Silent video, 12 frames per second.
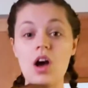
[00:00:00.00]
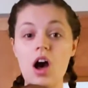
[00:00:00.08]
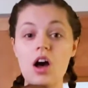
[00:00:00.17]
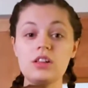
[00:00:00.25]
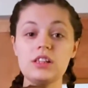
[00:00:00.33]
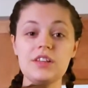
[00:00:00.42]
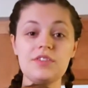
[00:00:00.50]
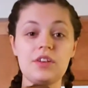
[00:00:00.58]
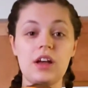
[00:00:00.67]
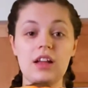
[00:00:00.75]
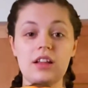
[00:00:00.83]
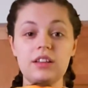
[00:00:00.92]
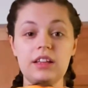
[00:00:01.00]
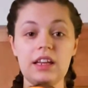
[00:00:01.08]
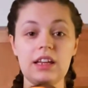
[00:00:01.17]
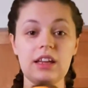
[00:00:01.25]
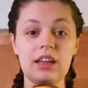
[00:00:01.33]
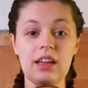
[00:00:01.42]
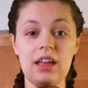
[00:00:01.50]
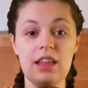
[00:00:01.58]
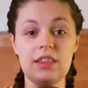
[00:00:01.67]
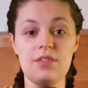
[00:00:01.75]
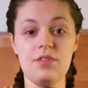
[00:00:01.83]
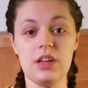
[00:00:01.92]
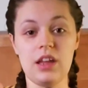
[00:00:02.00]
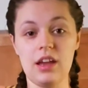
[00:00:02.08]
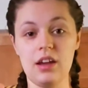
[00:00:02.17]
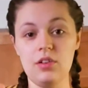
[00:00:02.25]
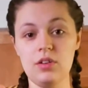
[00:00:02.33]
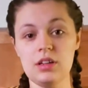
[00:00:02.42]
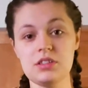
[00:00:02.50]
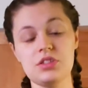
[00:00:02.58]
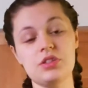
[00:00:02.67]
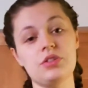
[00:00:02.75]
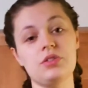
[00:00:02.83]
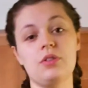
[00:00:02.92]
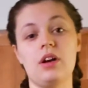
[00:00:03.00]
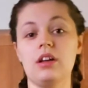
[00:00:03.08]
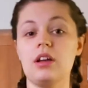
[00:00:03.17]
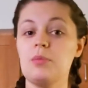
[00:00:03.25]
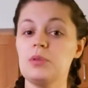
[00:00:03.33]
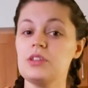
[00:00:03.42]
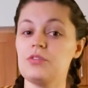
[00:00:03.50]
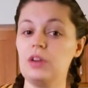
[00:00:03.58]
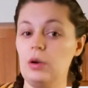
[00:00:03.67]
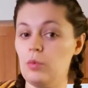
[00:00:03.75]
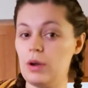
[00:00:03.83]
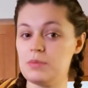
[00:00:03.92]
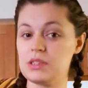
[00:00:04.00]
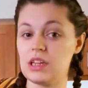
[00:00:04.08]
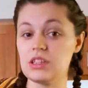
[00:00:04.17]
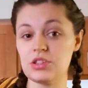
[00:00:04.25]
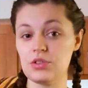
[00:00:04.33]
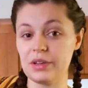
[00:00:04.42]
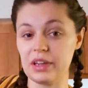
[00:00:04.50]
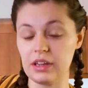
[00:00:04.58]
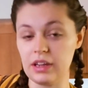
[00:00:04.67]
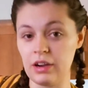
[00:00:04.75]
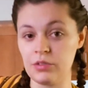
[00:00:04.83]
I'll leave a link in the video to a couple different websites you can get